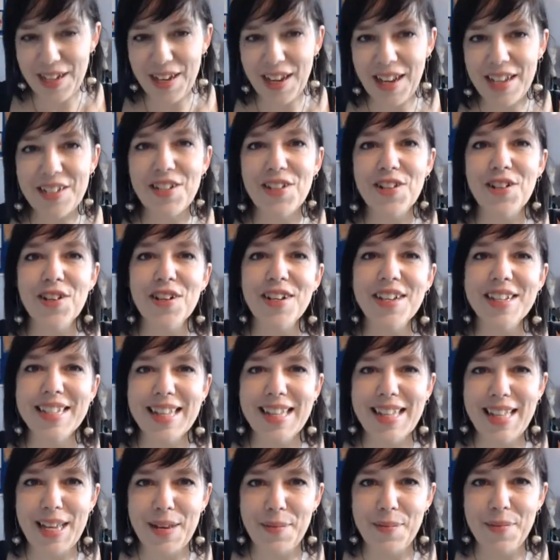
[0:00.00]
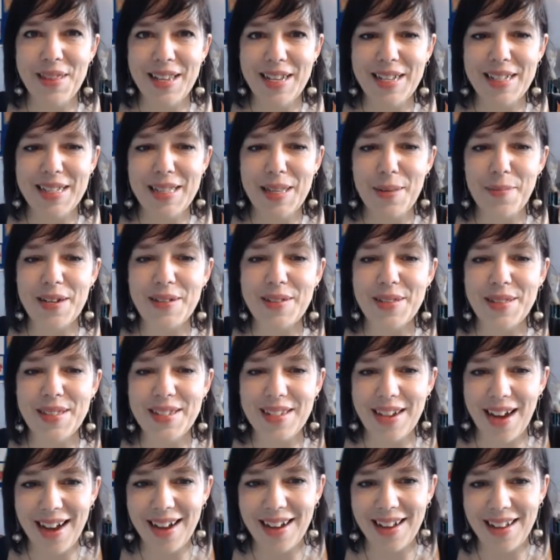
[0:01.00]
And she started to clip things about
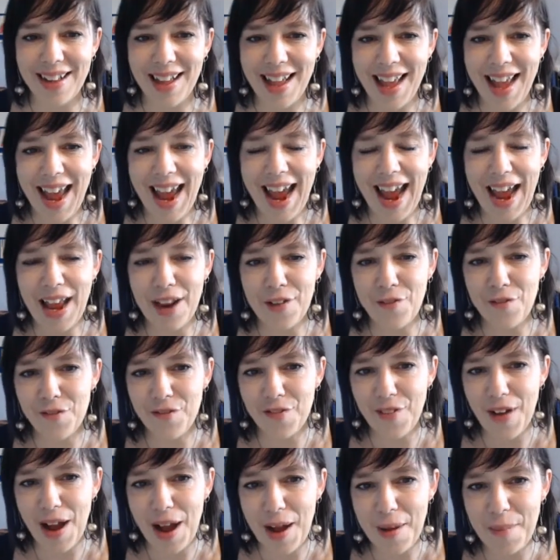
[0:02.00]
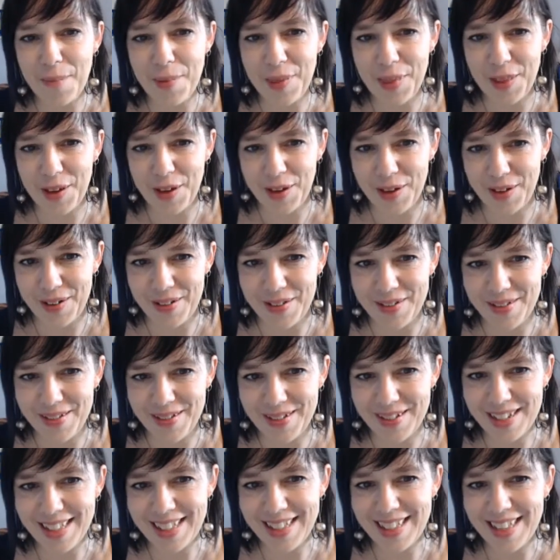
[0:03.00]
style. And from
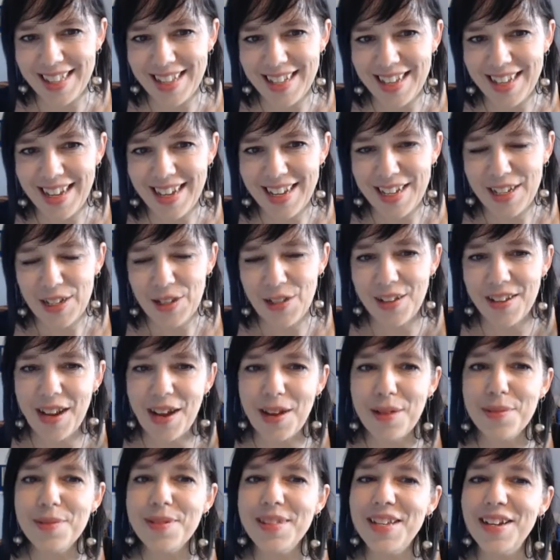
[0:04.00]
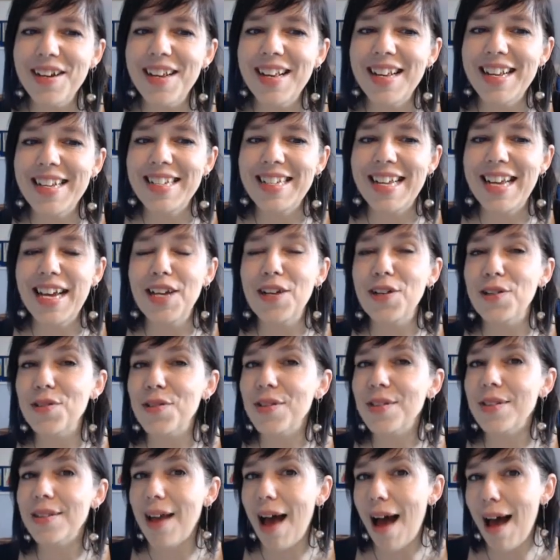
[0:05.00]
those, so now I'm starting to get your
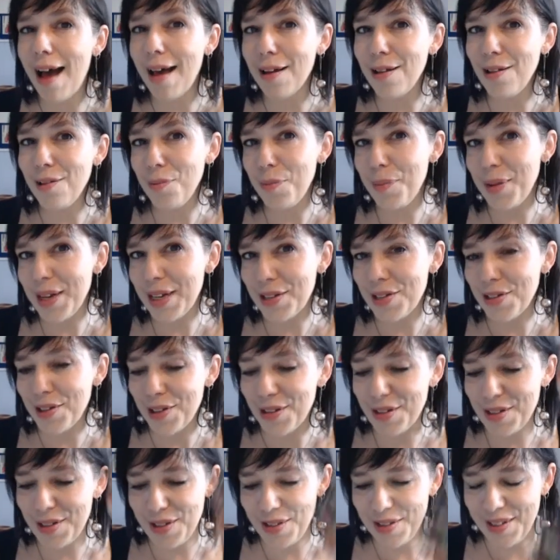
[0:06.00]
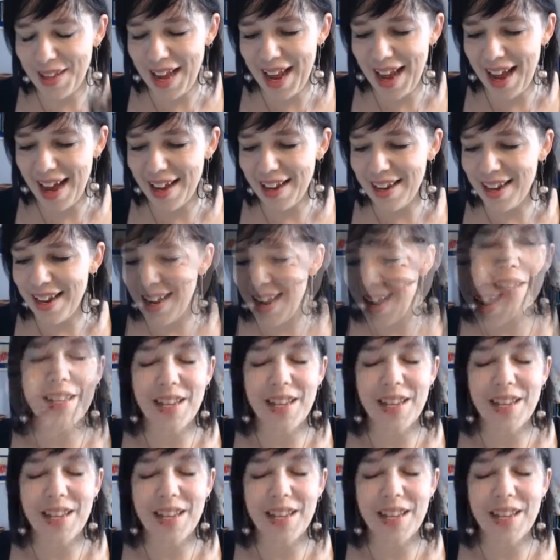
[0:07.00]
style picture, Suzanne.